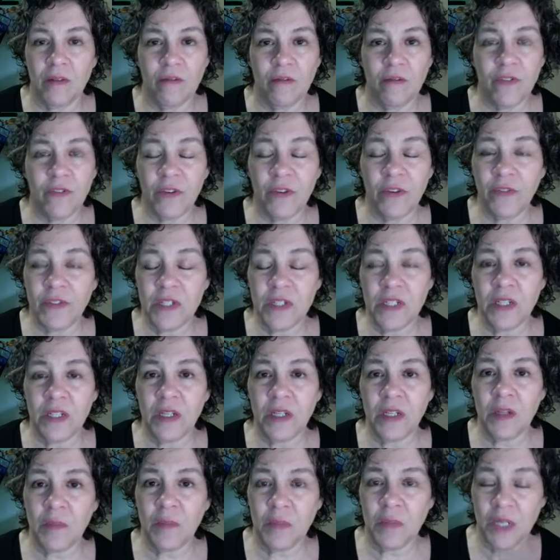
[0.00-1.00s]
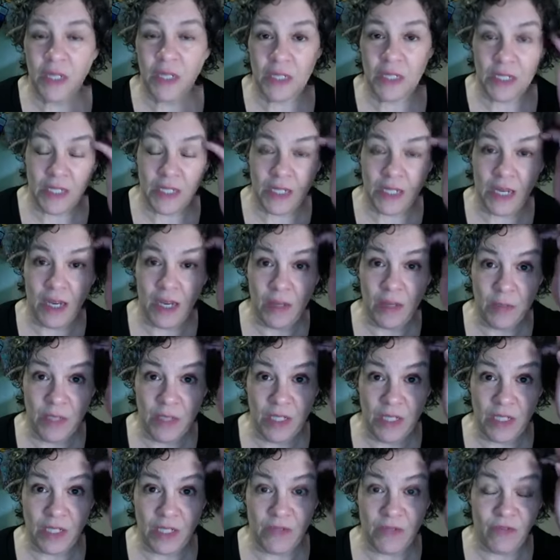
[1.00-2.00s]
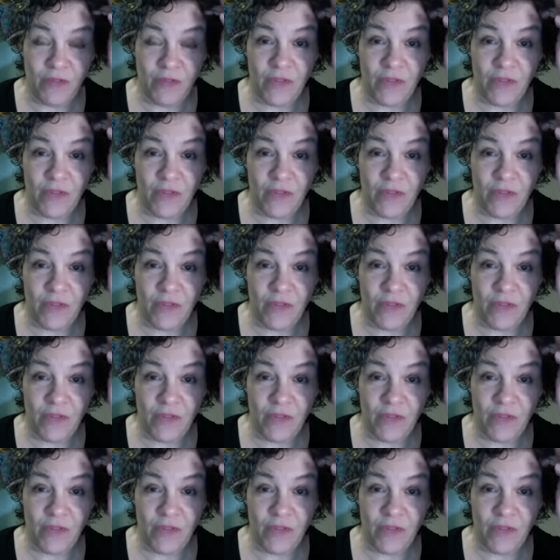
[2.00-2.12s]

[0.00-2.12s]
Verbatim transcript: 15 minutes, 10 minutes,